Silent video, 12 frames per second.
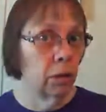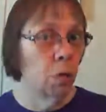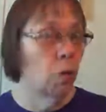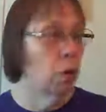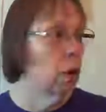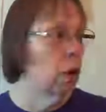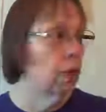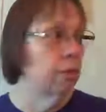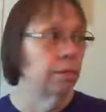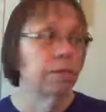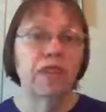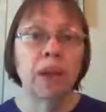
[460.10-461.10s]
or
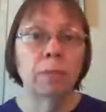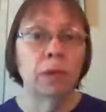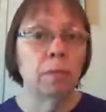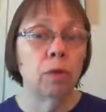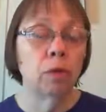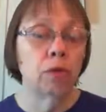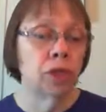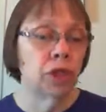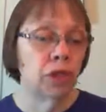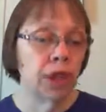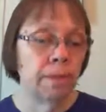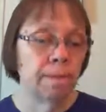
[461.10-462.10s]
a family
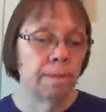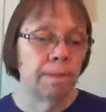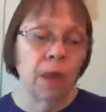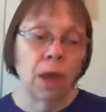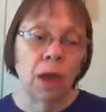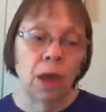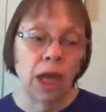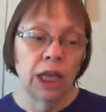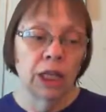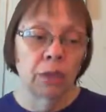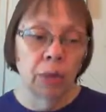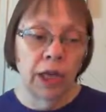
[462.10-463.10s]
emergency,
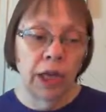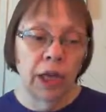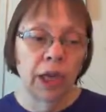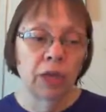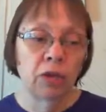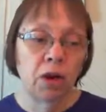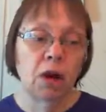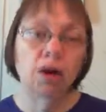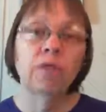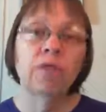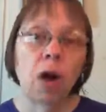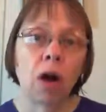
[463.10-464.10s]
explaining the heart
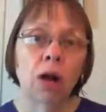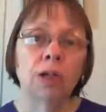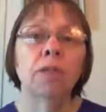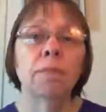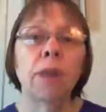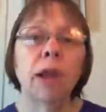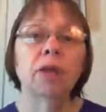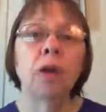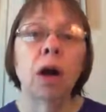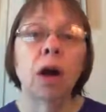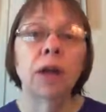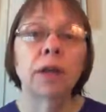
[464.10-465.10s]
of God to
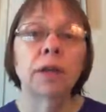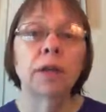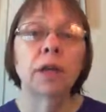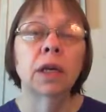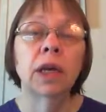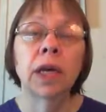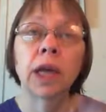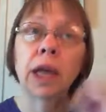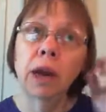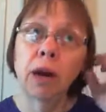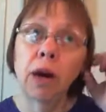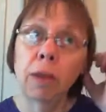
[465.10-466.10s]
mankind.
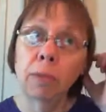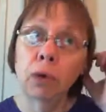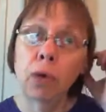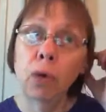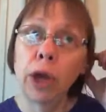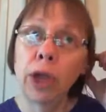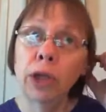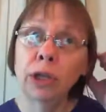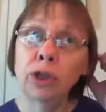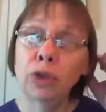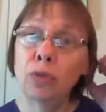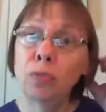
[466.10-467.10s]
And I'm going
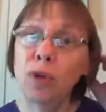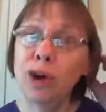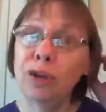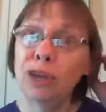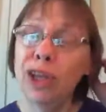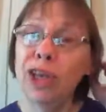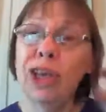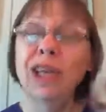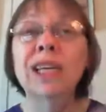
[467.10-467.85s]
to probably